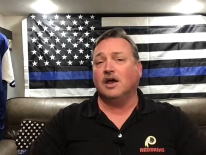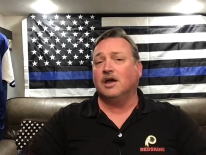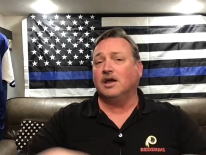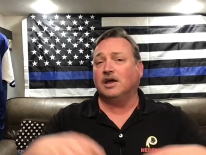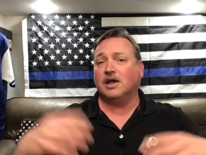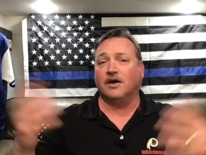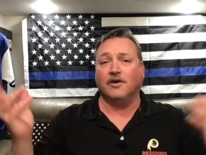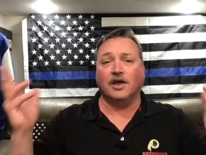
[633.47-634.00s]

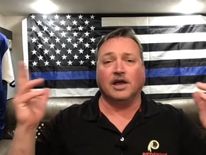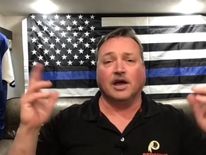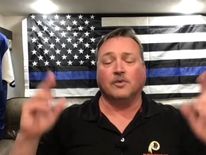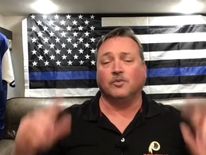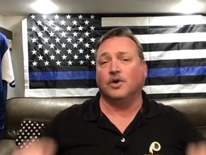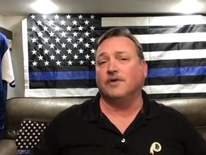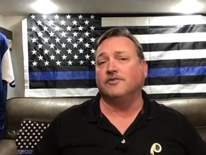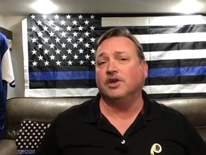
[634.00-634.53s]
carry a
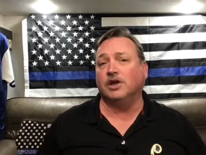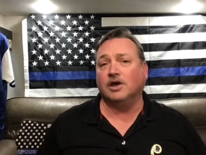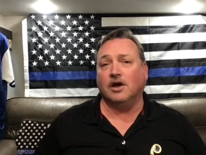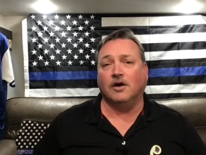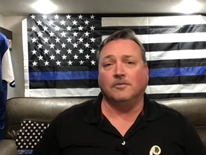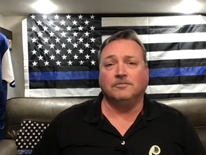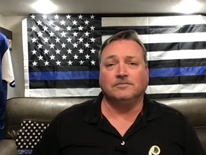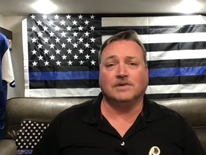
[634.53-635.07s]
gun wherever you
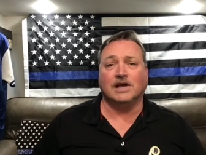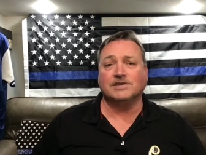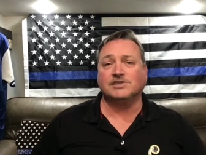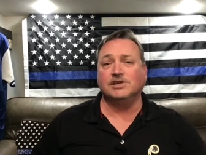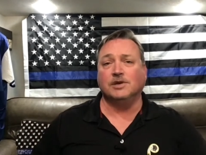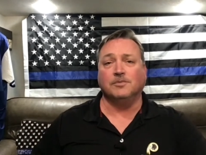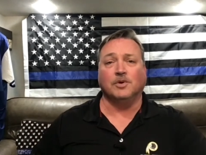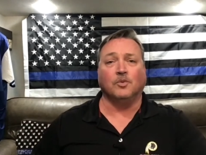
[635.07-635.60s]
go. I
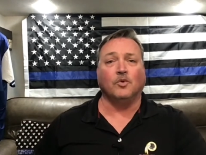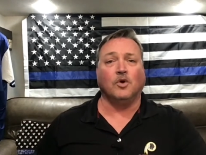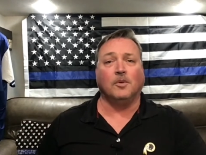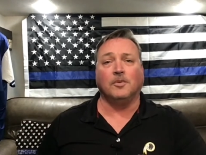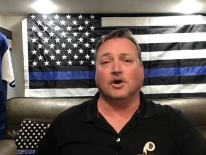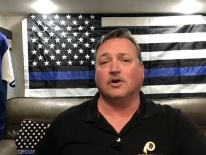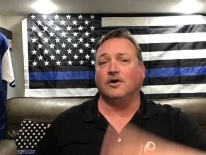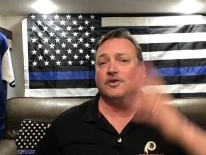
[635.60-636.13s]
see them in
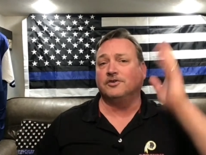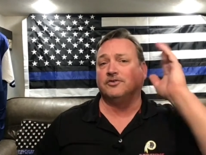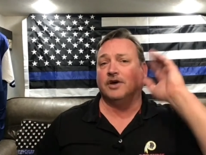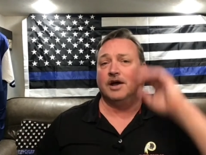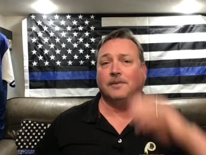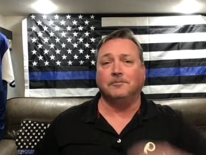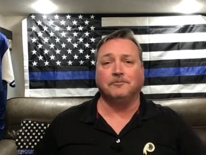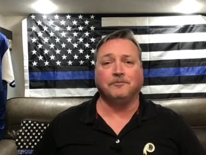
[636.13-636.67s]
Walmart all the
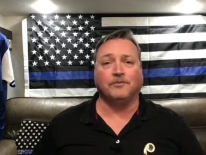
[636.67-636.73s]
time.